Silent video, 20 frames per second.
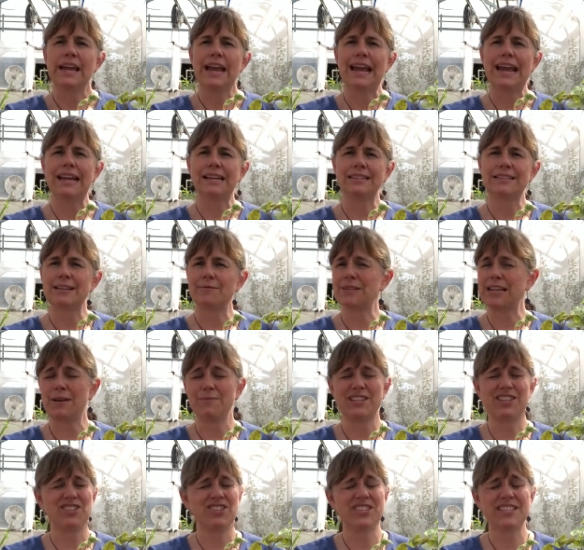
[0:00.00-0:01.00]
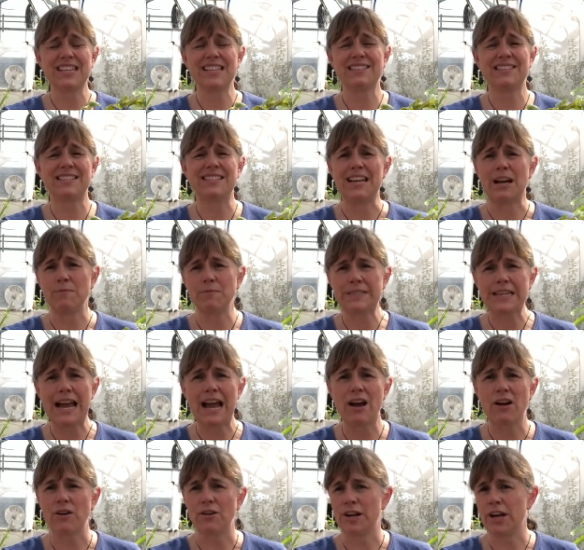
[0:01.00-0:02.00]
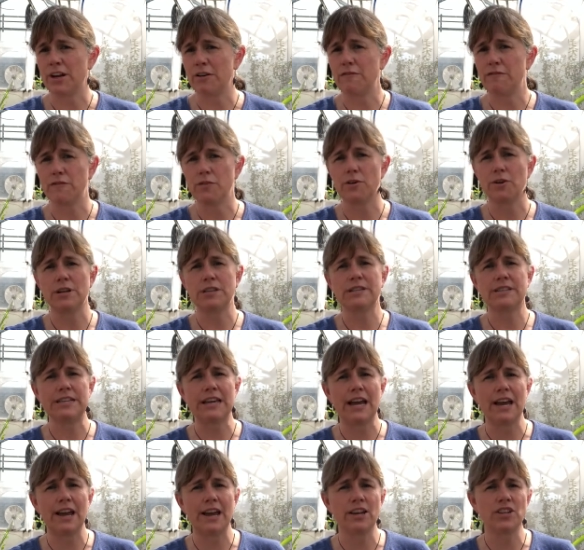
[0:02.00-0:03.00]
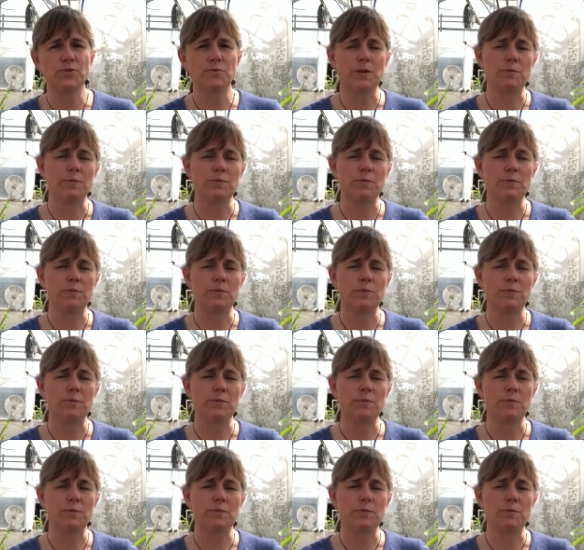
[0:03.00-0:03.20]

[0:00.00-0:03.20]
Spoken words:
And sometimes it just gets dumped out on a forest edge.